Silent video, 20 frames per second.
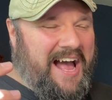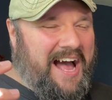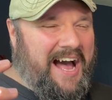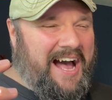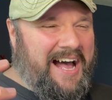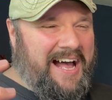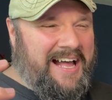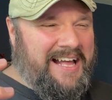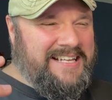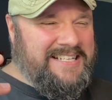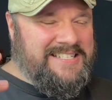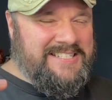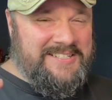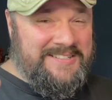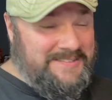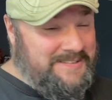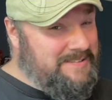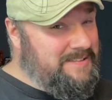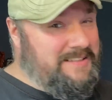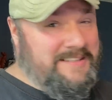
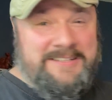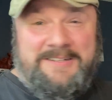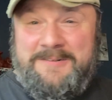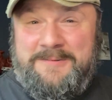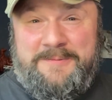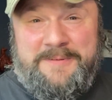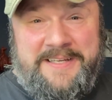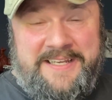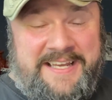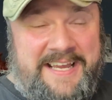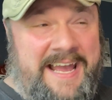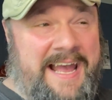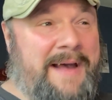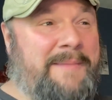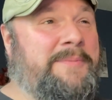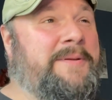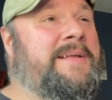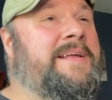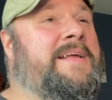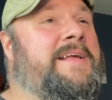So, a little
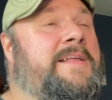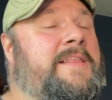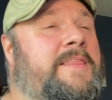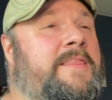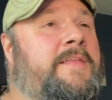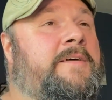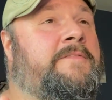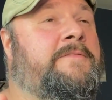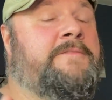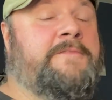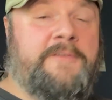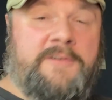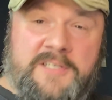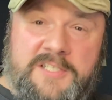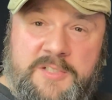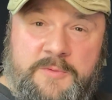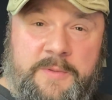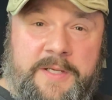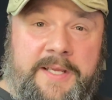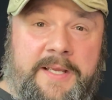recap. The
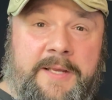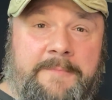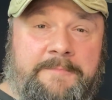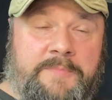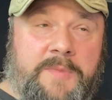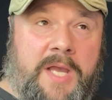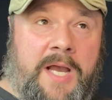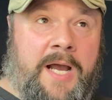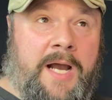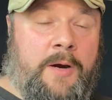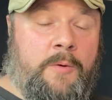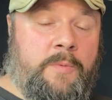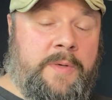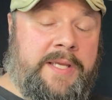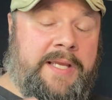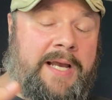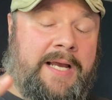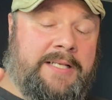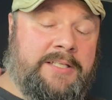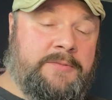first week, we
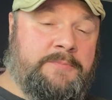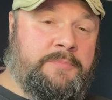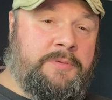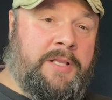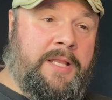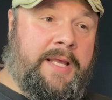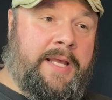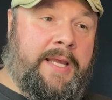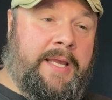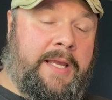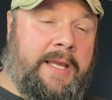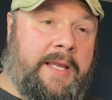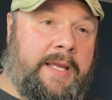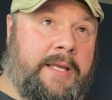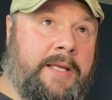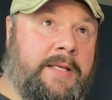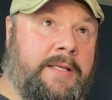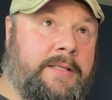got to play